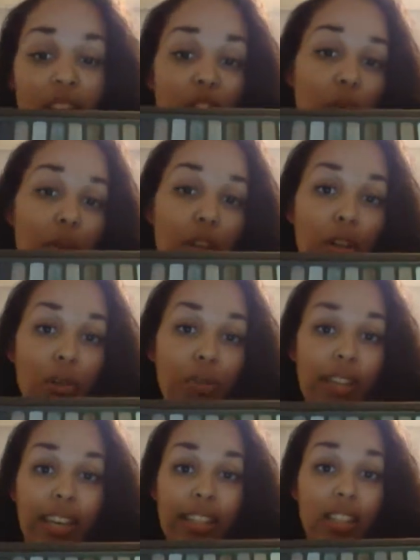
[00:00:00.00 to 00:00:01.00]
and you can
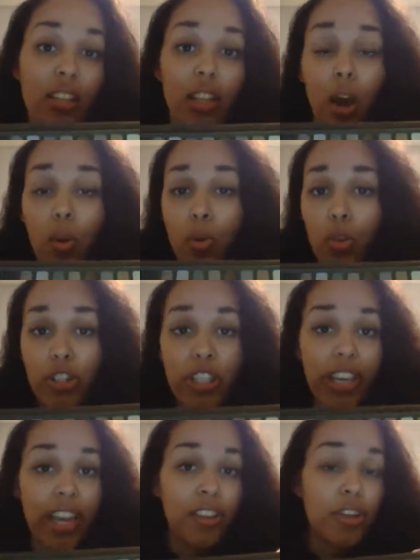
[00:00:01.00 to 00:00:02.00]
use these alone or
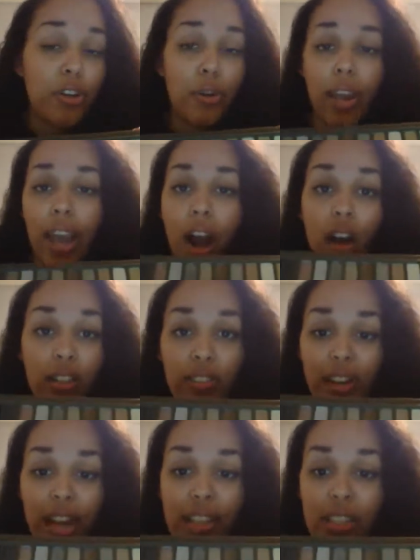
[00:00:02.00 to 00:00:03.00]
together to create all
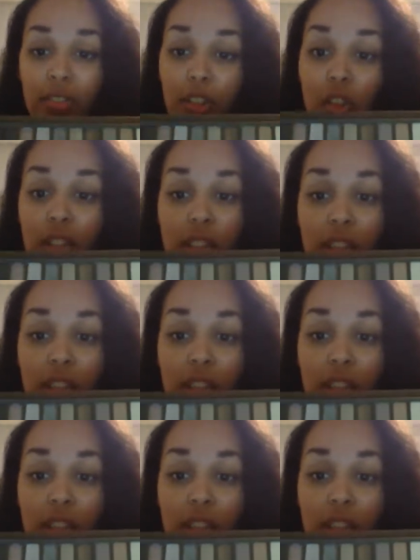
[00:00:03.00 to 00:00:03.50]
different kinds of looks.